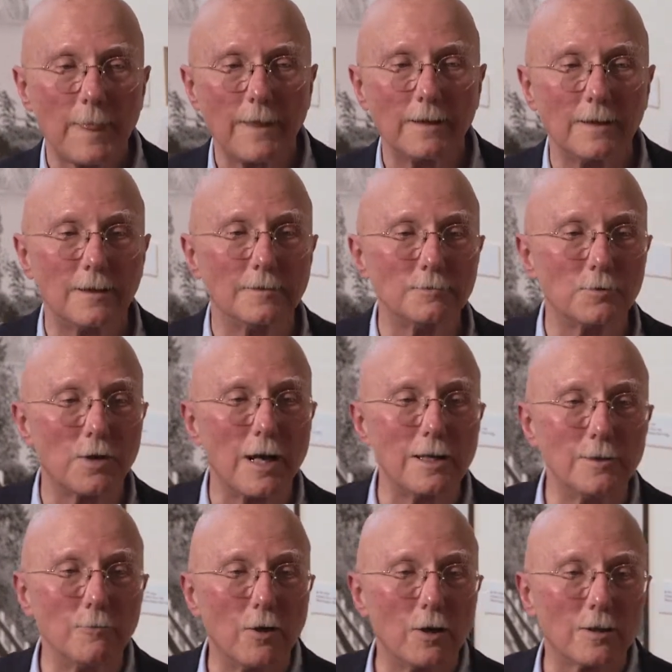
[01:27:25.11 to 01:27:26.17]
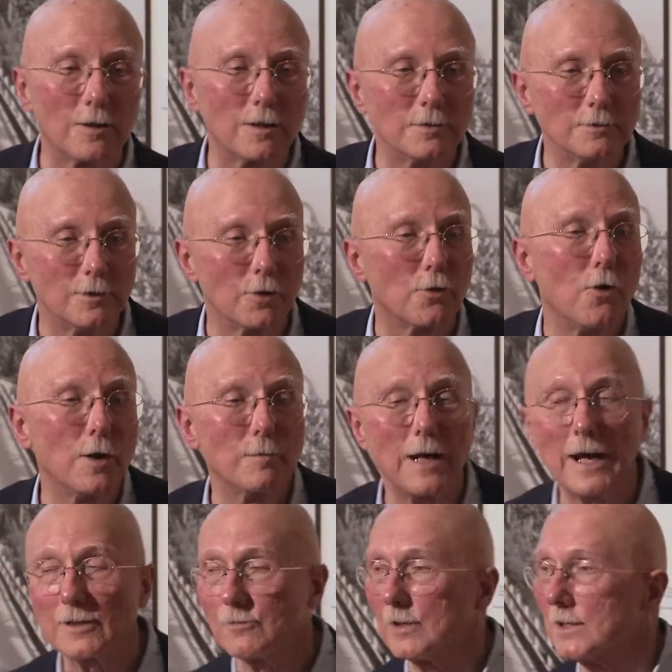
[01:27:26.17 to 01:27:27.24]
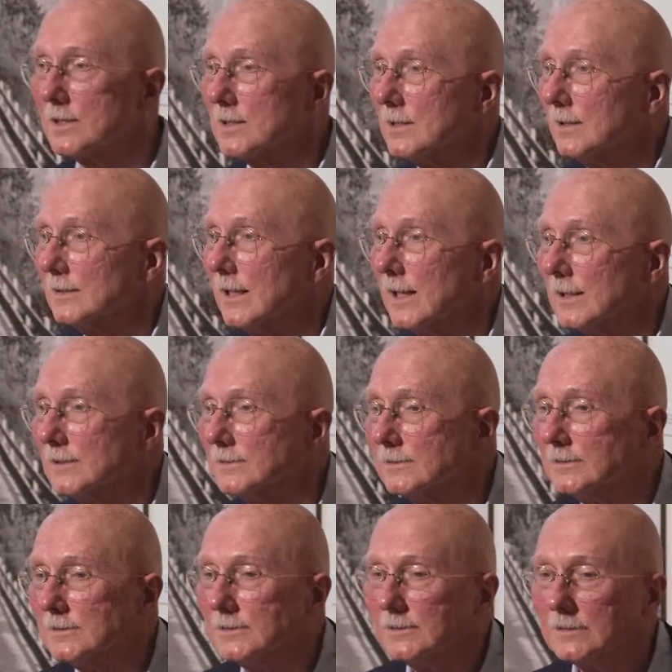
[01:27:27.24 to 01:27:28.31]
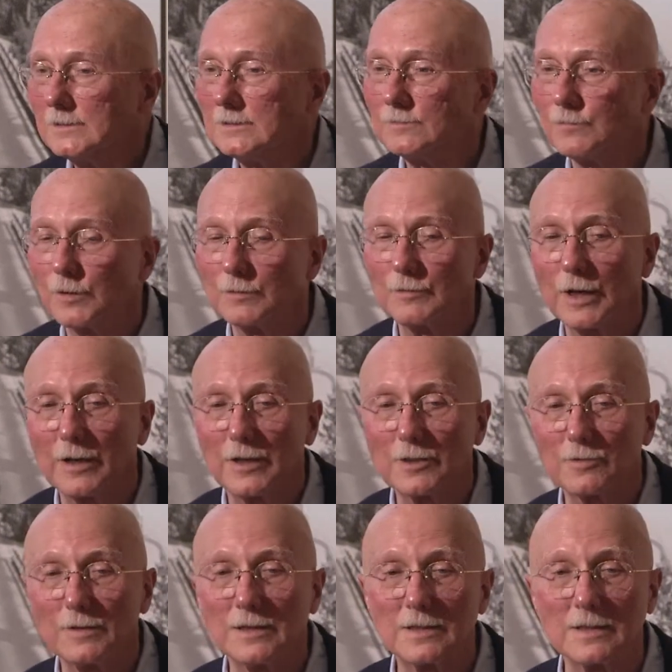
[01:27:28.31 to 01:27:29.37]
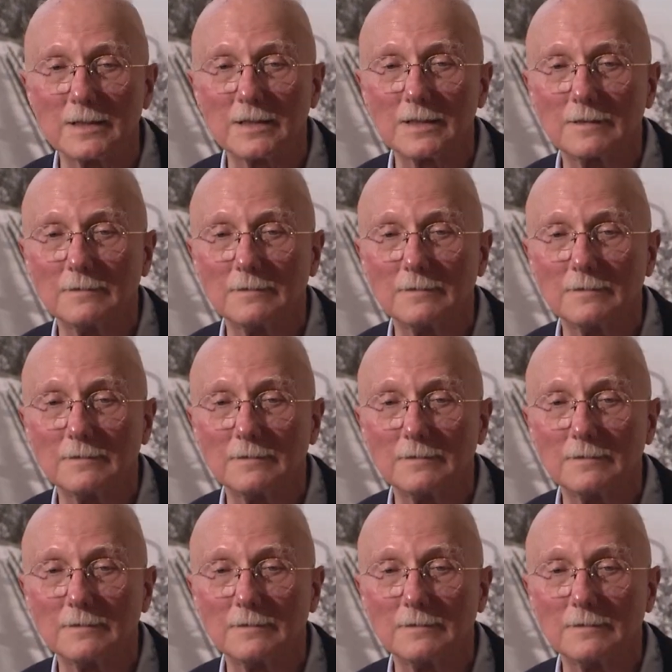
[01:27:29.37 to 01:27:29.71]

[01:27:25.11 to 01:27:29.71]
you know, treading water or going backwards Uh, for various reasons.